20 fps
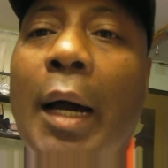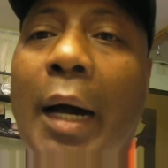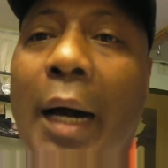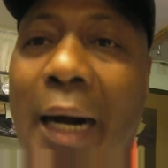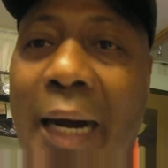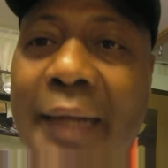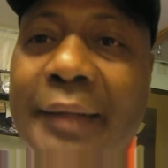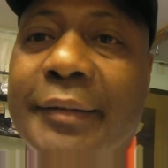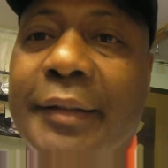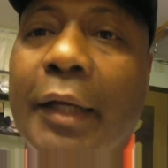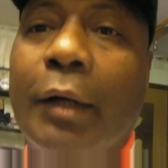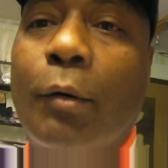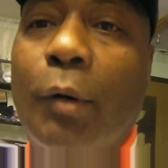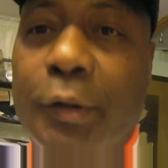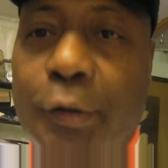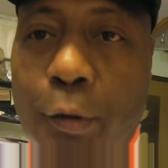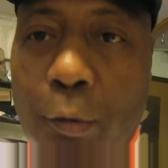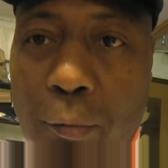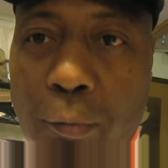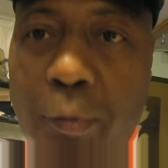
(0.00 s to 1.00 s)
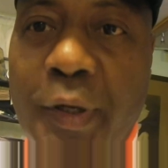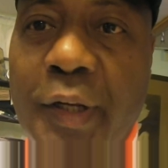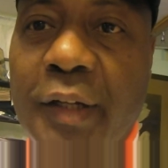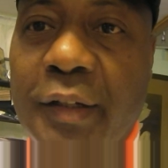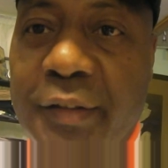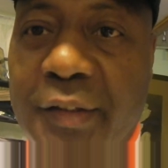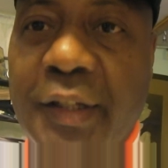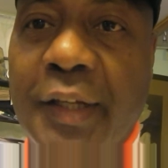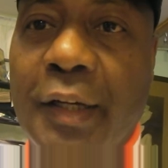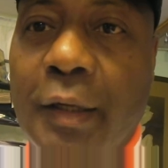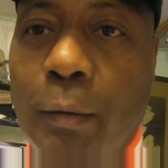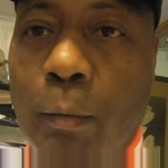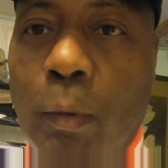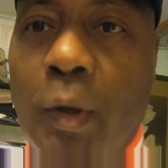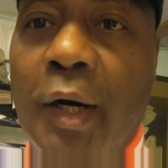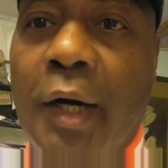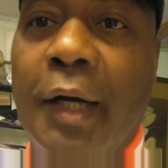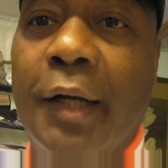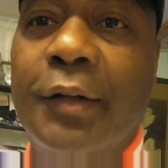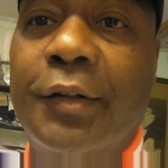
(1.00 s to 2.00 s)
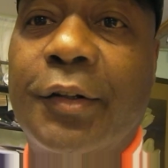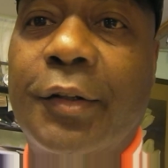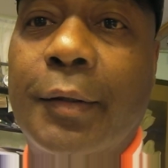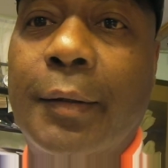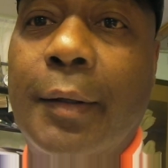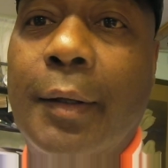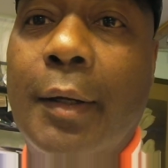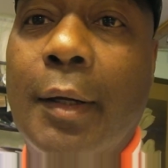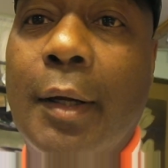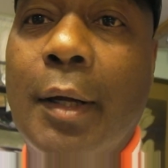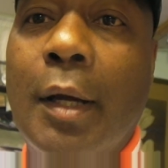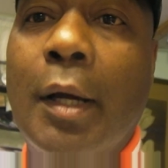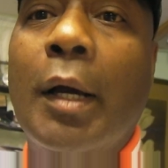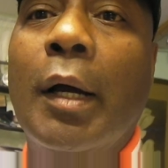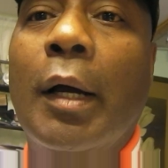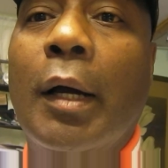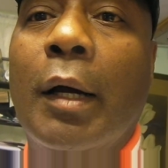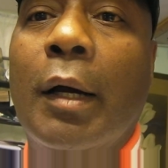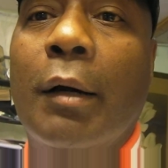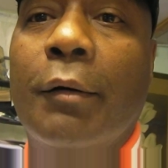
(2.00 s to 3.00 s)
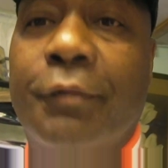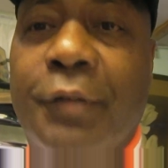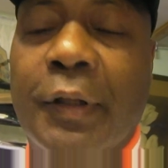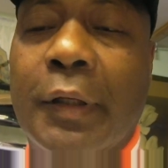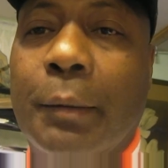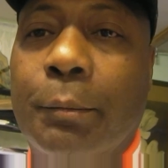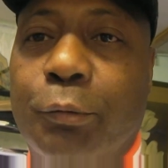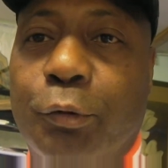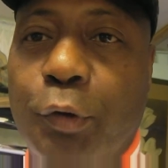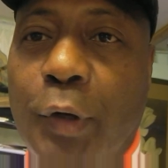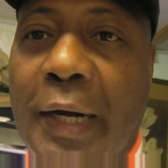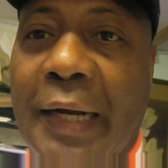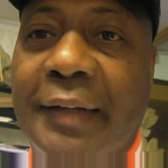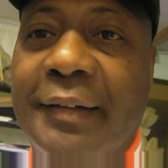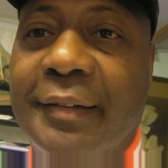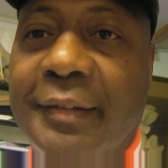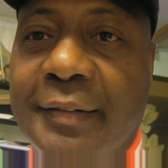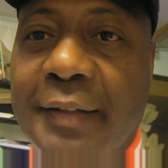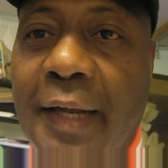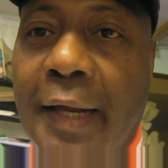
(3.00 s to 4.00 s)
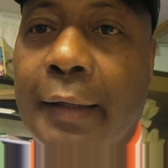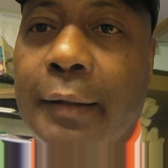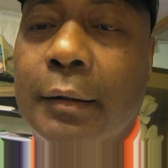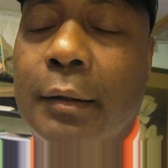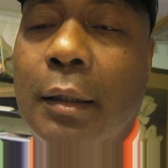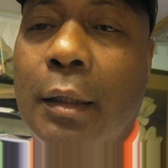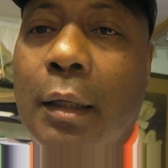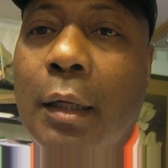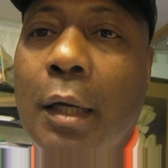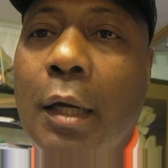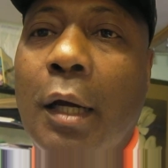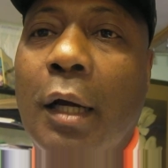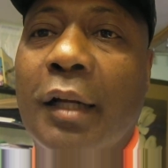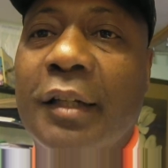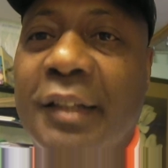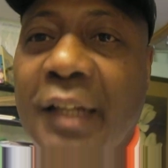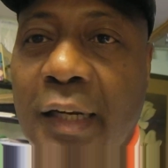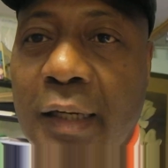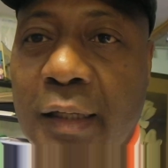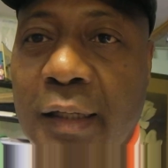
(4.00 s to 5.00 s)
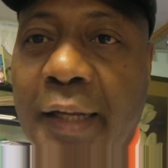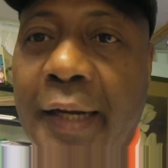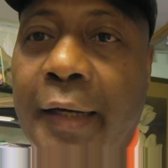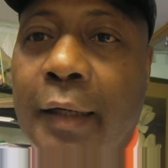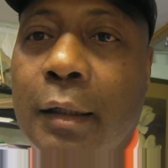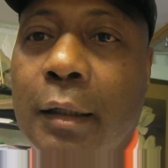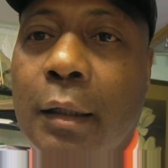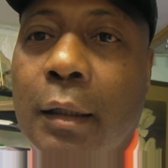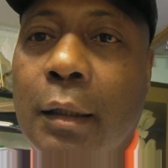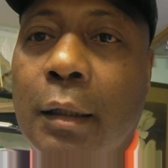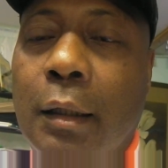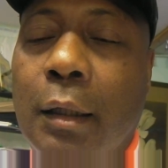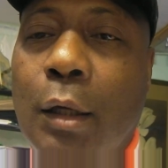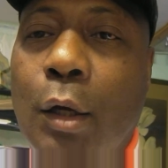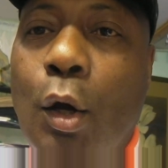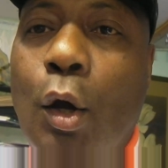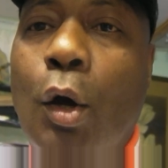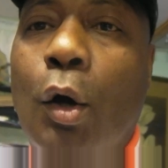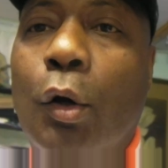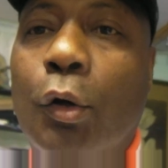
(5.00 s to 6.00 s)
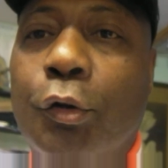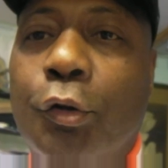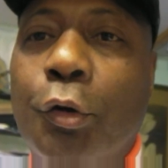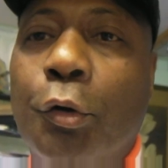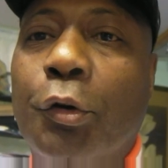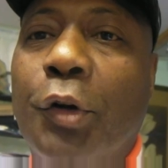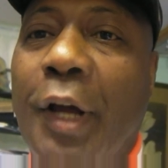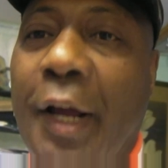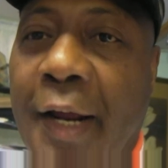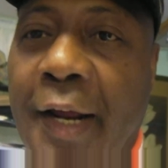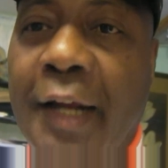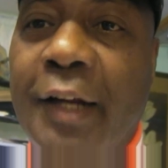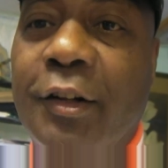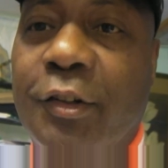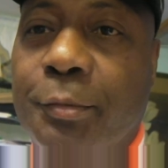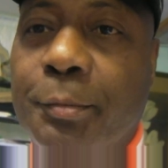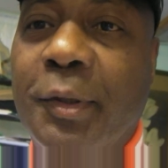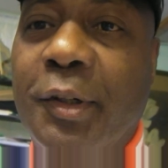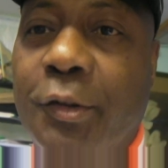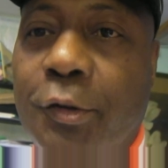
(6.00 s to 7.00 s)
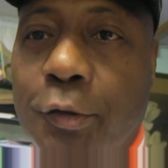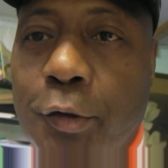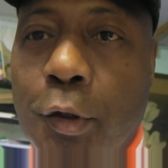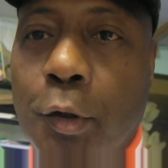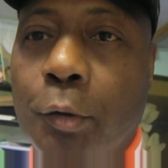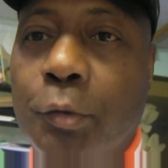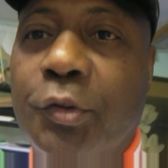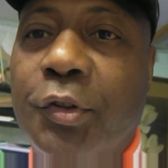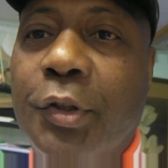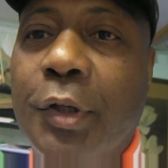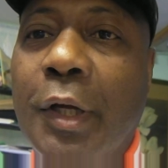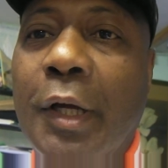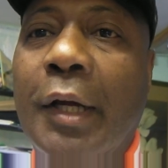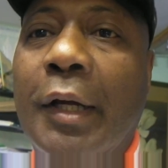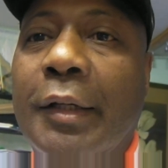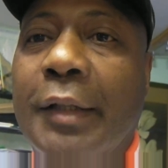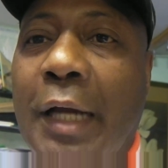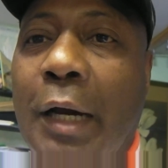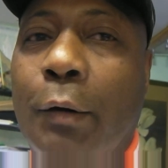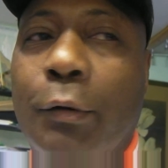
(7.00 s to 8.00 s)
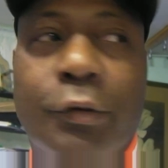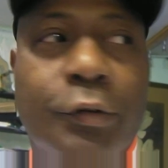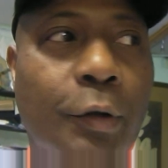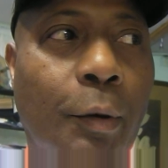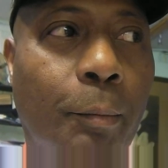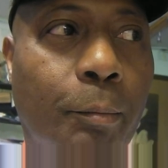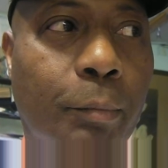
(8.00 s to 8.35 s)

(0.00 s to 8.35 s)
I think what the real deal was, Philip Dryce sent the link to the hangman's noose that was in